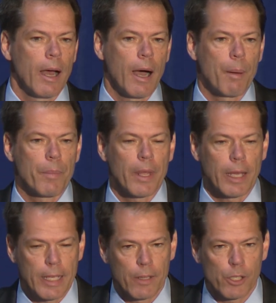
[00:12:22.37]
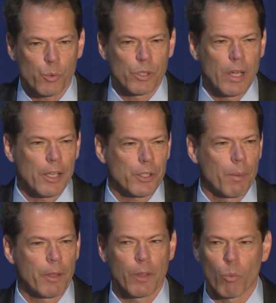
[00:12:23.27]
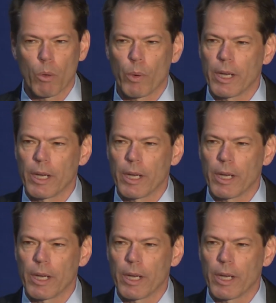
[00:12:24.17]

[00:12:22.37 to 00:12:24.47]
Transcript: Um, again, this was not something that we went